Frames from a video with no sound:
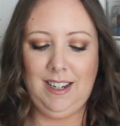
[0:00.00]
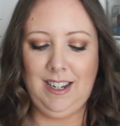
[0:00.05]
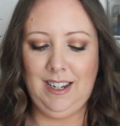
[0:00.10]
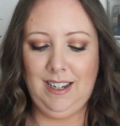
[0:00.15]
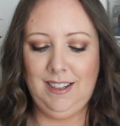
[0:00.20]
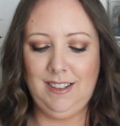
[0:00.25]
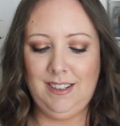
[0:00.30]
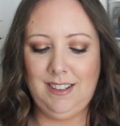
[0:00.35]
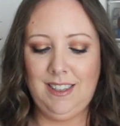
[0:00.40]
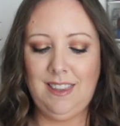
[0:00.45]

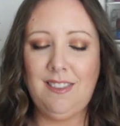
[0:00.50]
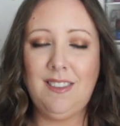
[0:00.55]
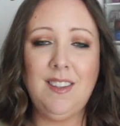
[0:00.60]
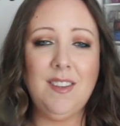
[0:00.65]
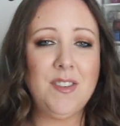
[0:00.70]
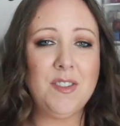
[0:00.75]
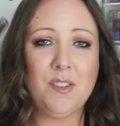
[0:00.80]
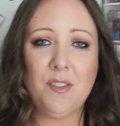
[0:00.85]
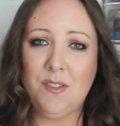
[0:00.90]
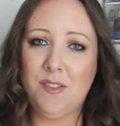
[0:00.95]
And
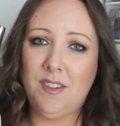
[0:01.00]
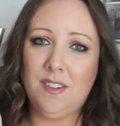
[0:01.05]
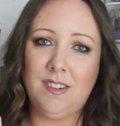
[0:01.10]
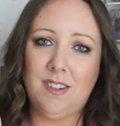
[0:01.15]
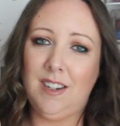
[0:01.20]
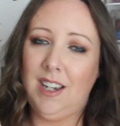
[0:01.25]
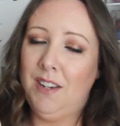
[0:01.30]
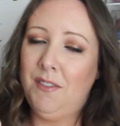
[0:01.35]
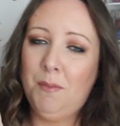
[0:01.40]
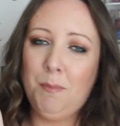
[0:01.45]
this does
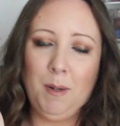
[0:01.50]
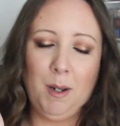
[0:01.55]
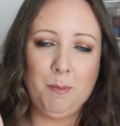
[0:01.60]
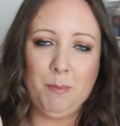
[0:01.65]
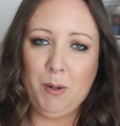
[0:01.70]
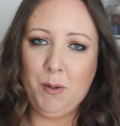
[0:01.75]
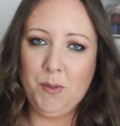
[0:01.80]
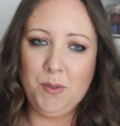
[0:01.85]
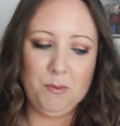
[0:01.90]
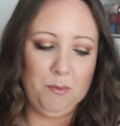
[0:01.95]
it. I have a
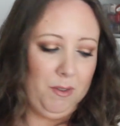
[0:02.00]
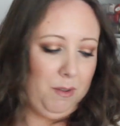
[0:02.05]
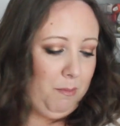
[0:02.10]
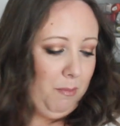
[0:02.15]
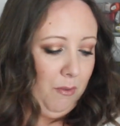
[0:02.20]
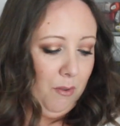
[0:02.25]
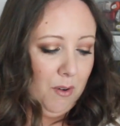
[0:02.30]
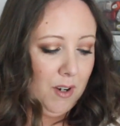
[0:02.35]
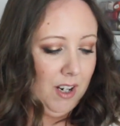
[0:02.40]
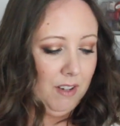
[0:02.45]
blog post with
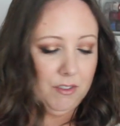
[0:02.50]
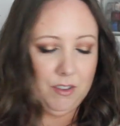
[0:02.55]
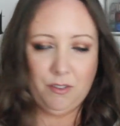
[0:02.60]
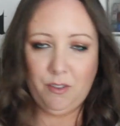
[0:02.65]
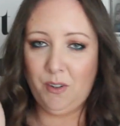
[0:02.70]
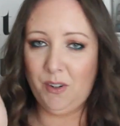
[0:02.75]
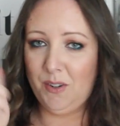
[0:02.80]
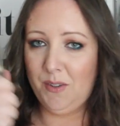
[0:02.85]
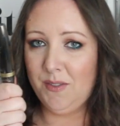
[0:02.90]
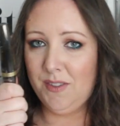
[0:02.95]
before and after
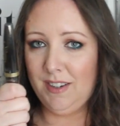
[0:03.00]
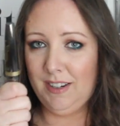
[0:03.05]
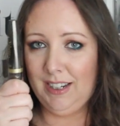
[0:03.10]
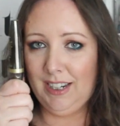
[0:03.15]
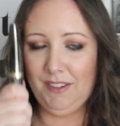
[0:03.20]
photos.